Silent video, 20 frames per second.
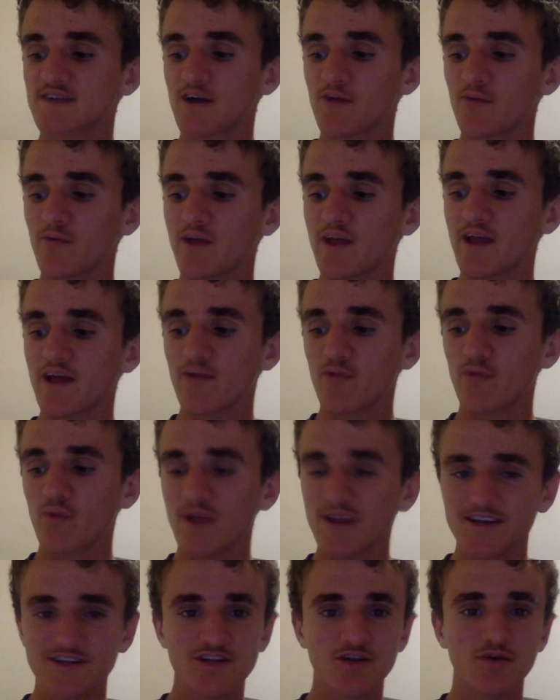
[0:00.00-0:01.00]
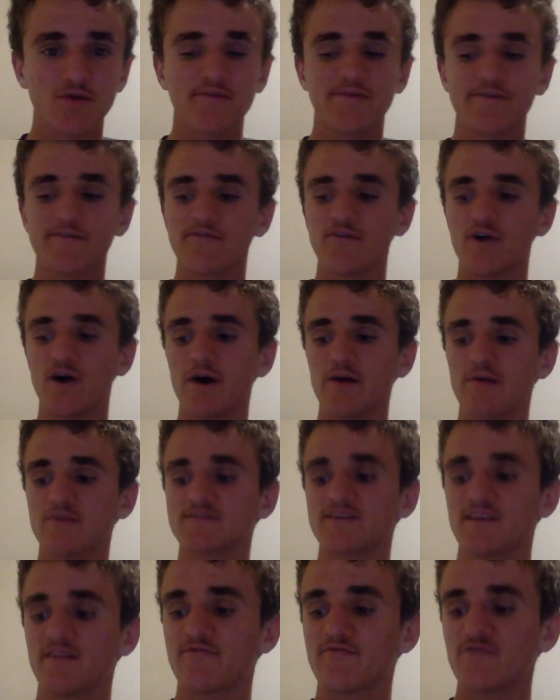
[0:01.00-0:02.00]
We have week 2 of the
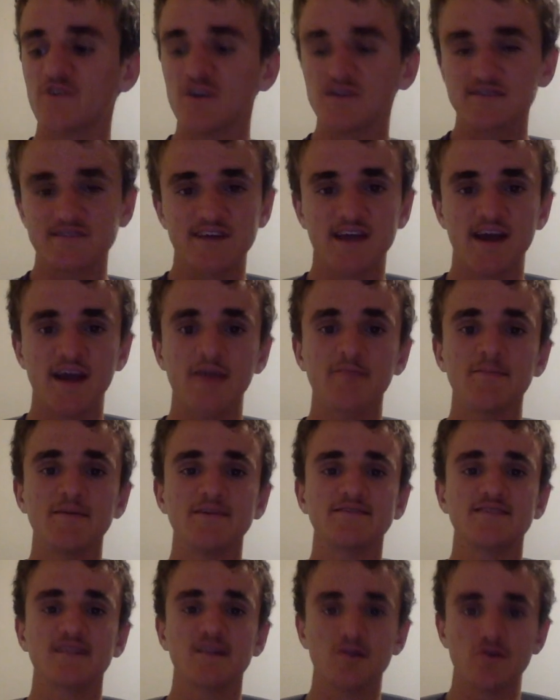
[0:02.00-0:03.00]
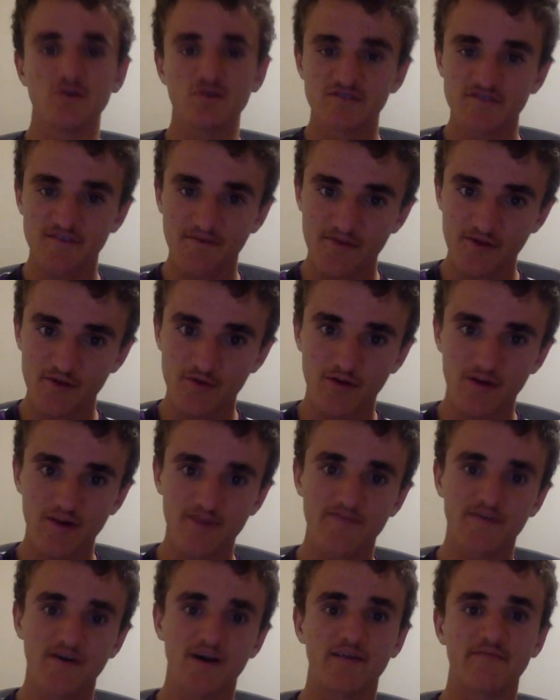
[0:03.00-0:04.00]
finals, and the first game is the loser of the
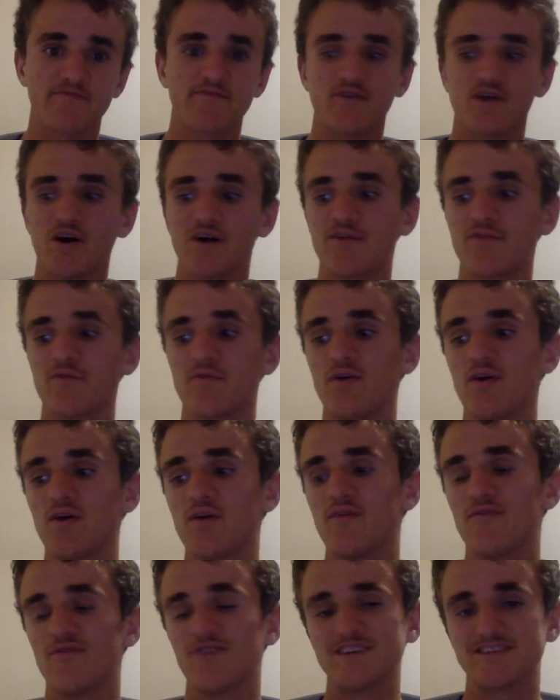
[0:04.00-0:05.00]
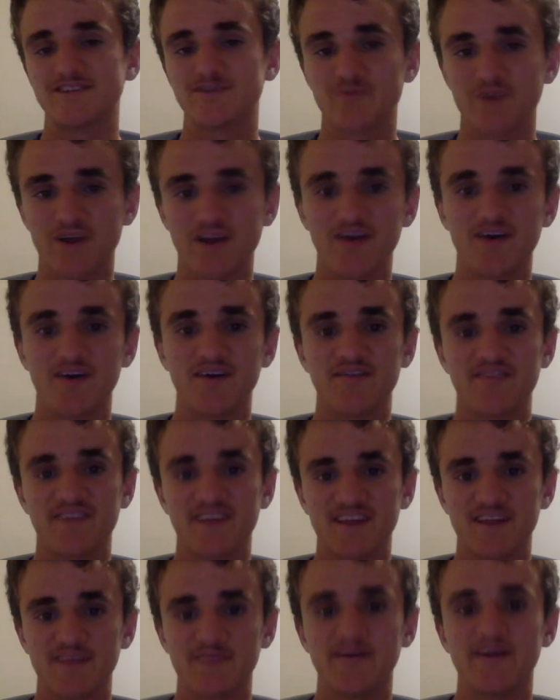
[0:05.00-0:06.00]
qualifying final versus winner of the
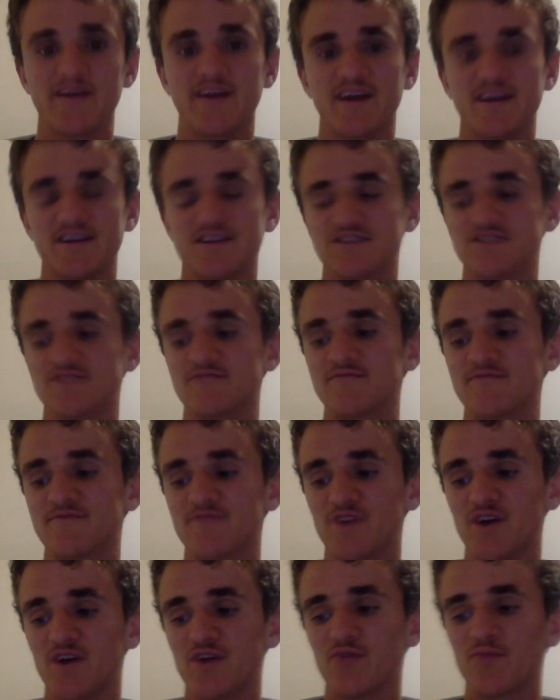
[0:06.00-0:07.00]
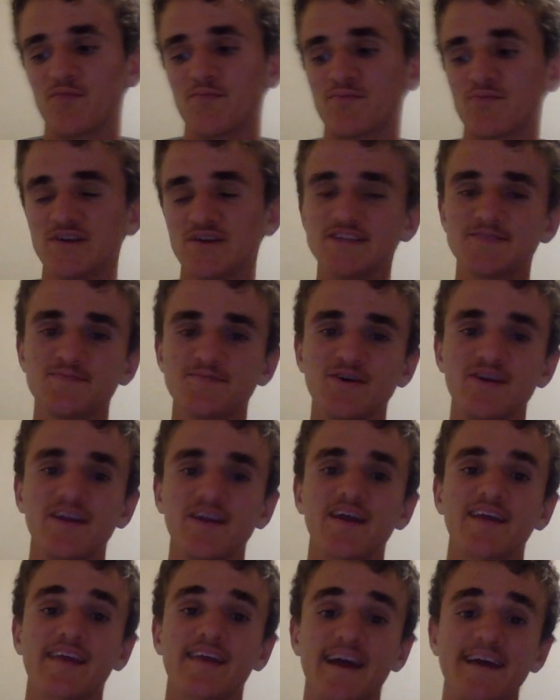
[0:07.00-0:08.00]
elimination final. Brisbane
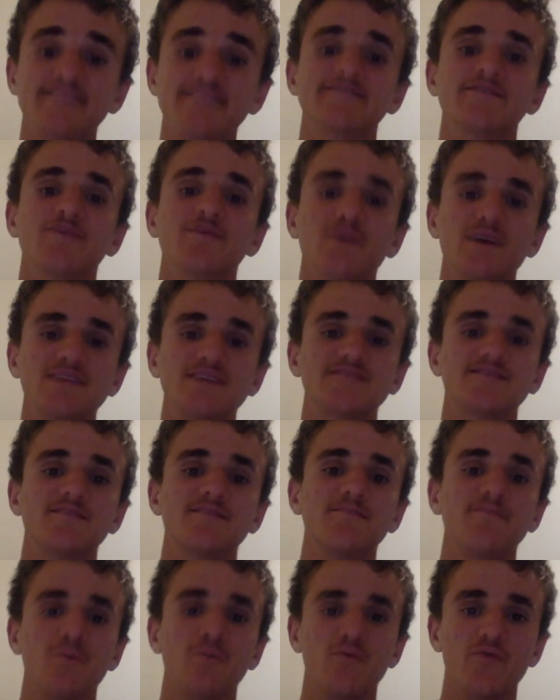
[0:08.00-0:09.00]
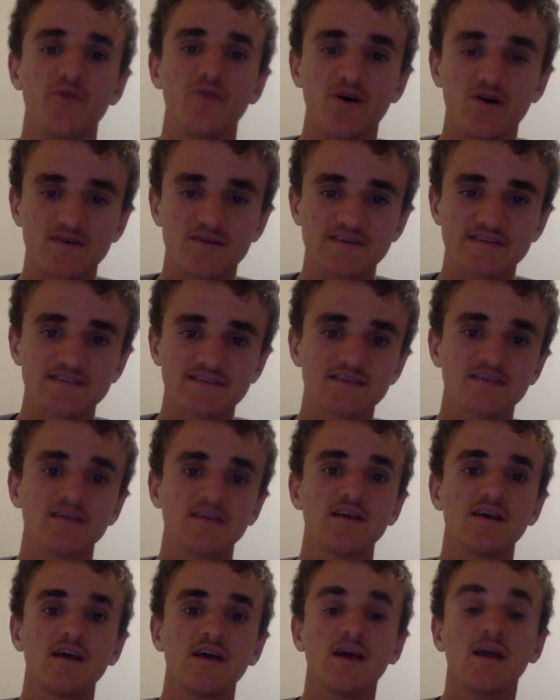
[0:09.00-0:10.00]
against the Western Bulldogs.
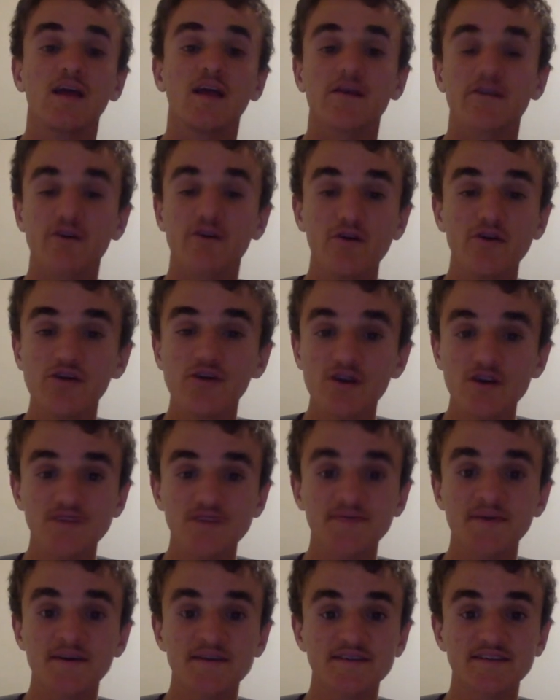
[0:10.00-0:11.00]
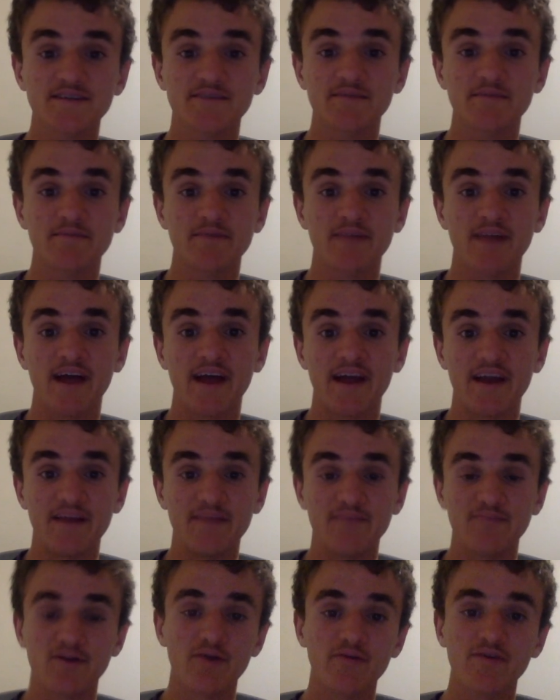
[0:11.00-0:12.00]
God knows where it's going to be played.
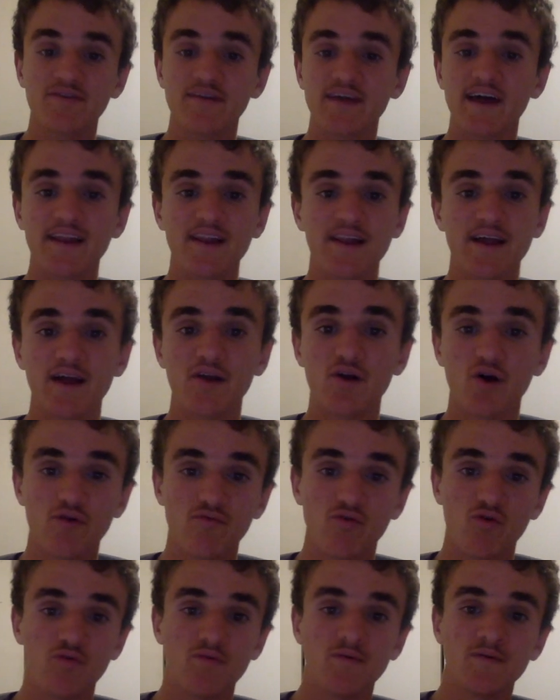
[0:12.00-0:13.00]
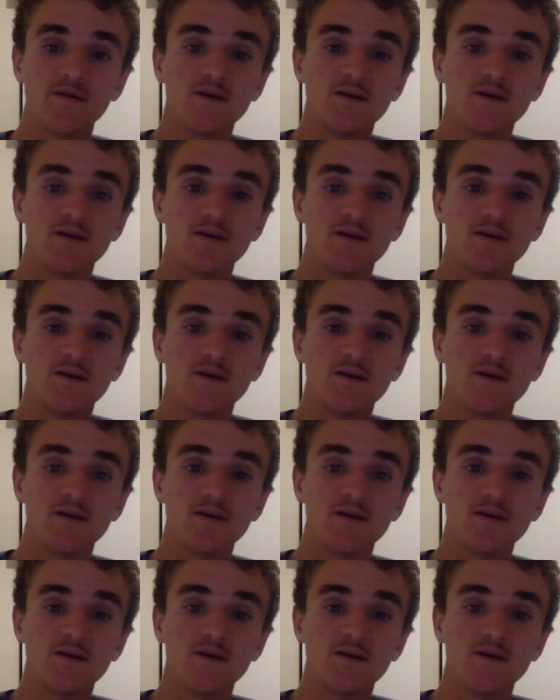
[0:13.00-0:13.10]
Probably the Adelaide Oval.